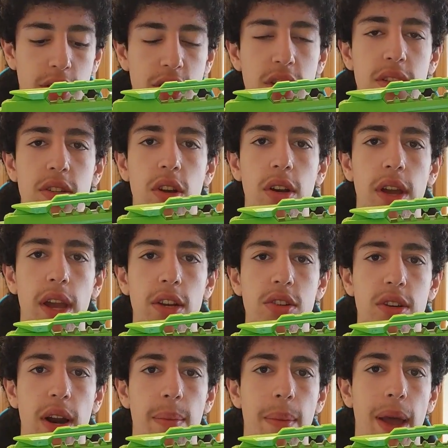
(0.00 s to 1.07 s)
Just note end
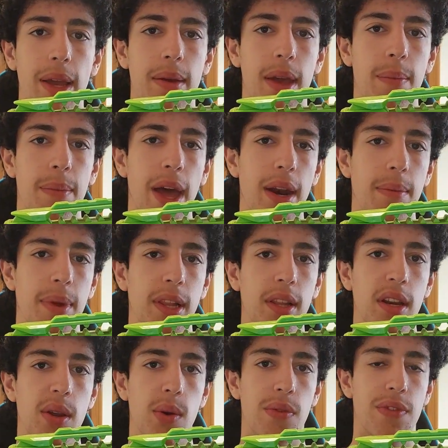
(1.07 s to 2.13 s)
strike mag
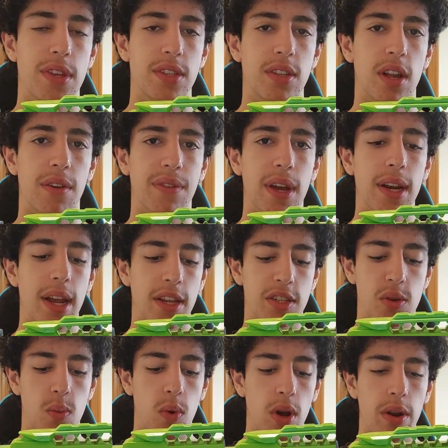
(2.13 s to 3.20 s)
compatibility with this Nerf gun, as
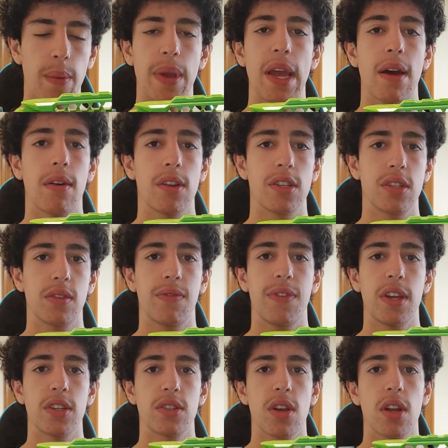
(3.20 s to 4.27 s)
you won't be able to
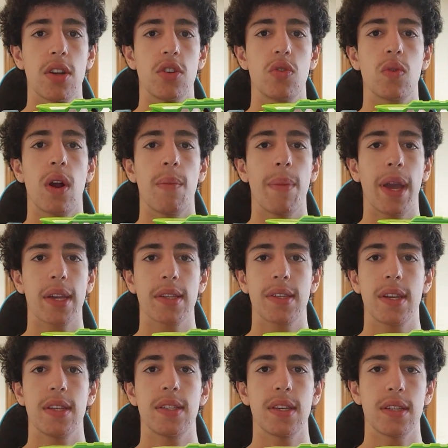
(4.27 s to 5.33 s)
fit certain drum
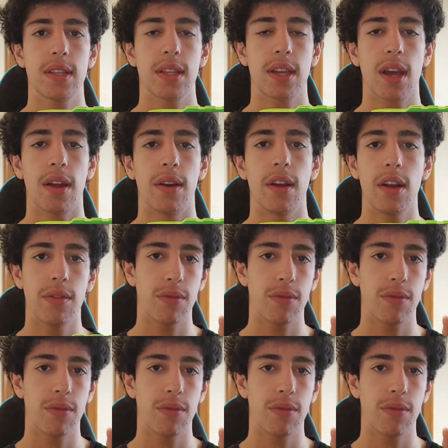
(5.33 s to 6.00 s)
magazines into the gun.